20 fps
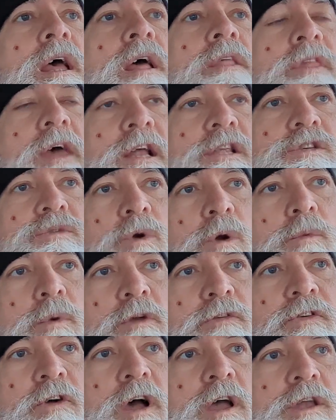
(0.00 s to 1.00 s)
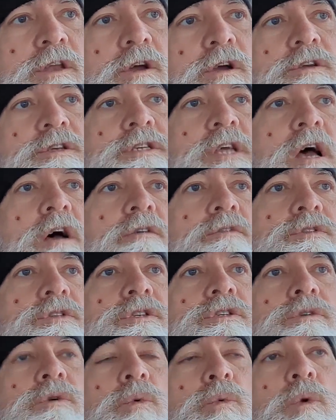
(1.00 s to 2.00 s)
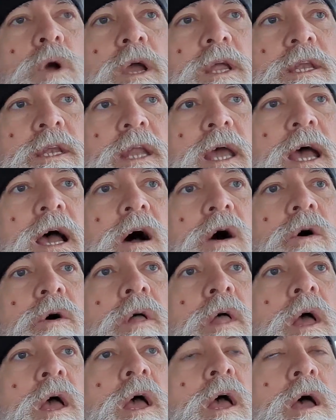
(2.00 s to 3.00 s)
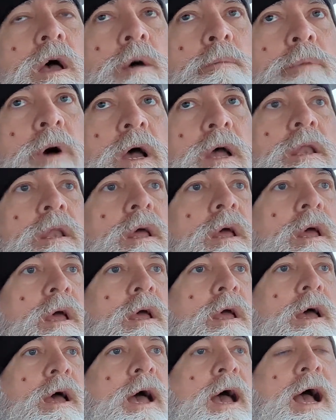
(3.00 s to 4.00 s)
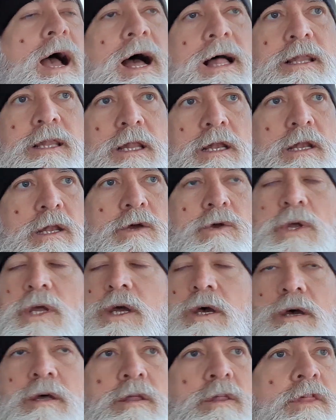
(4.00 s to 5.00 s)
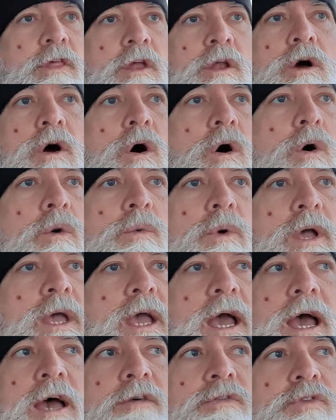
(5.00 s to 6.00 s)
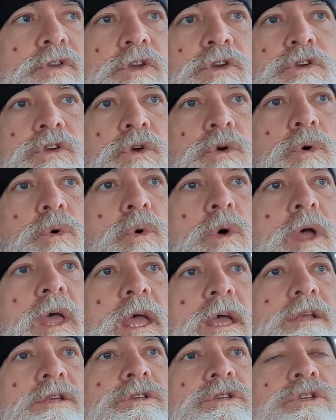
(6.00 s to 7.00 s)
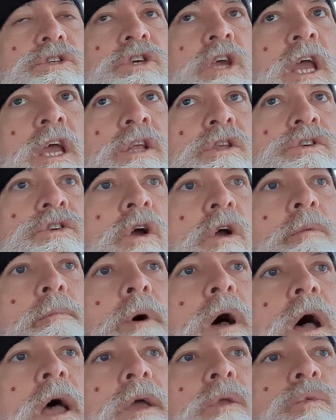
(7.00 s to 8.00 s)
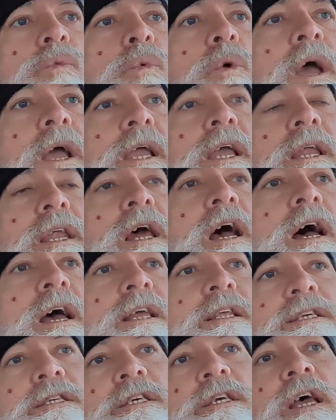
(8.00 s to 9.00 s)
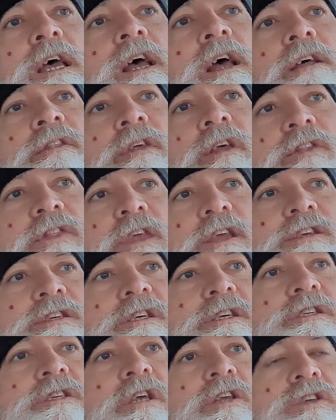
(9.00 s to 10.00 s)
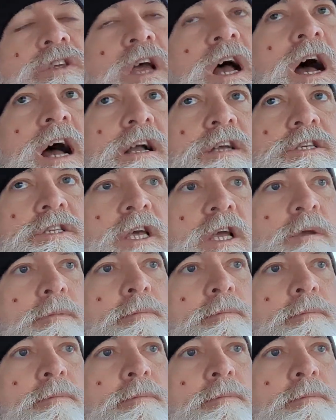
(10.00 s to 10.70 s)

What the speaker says: that's where we find ourselves right now. But Hallelujah, that all we have to do is change our mind, recognize that this is a toxic,